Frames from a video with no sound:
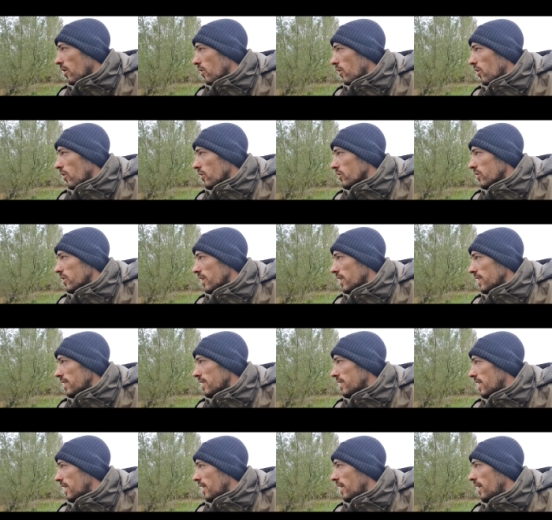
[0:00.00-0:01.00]
got onto this
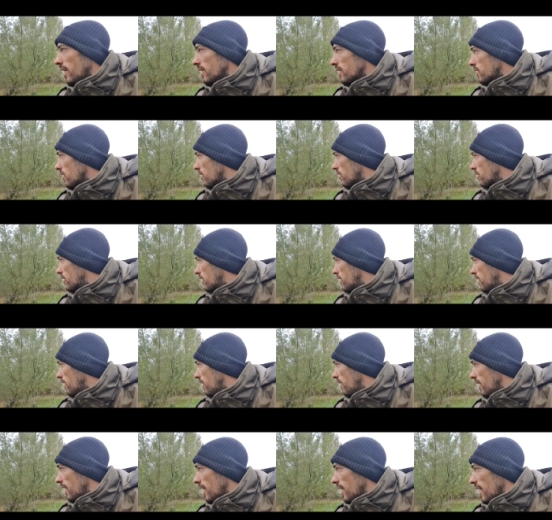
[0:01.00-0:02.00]
ticket so I could uh,